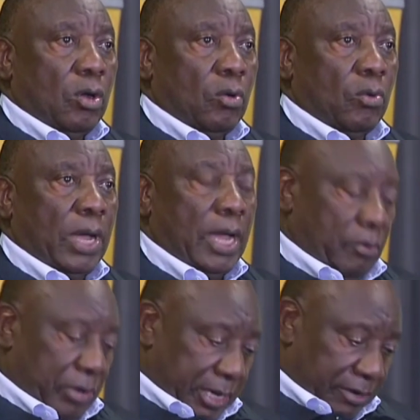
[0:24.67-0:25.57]
where we
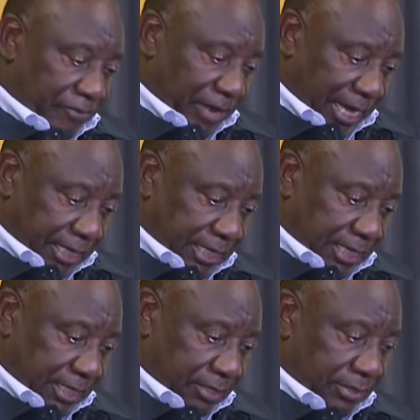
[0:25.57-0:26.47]

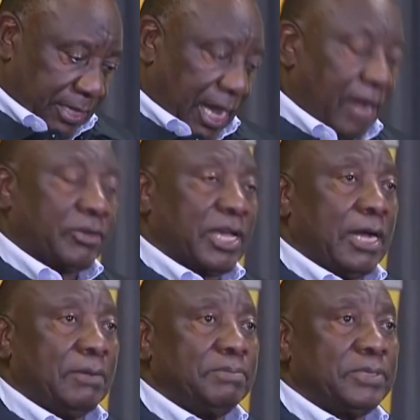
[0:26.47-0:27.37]
reflected on the
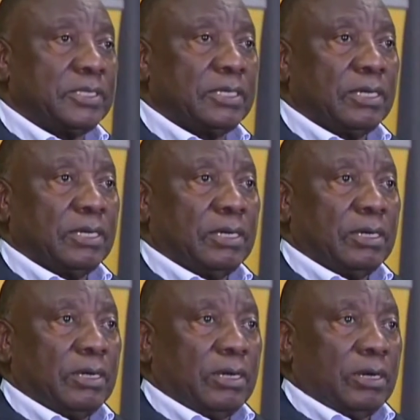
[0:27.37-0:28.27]
outcomes
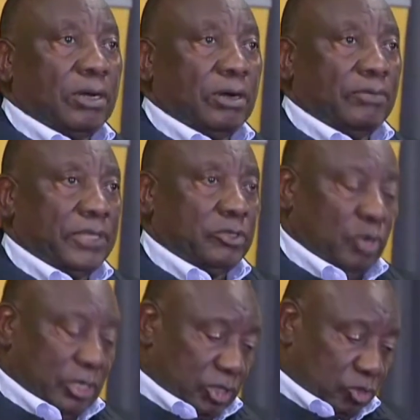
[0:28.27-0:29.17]
of the
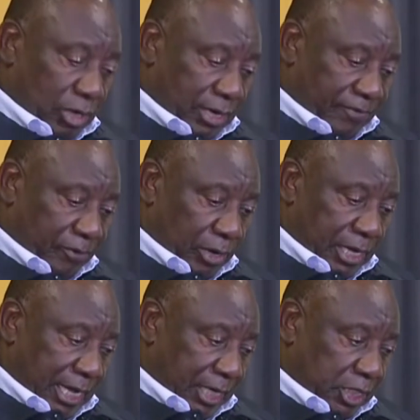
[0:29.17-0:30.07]
2024
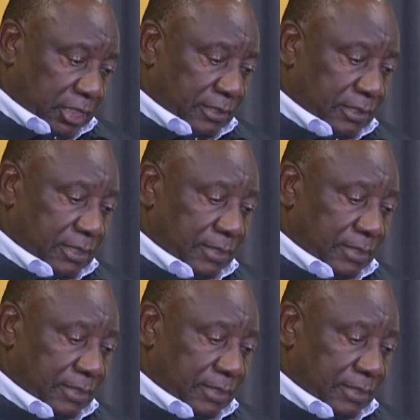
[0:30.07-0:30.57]
elections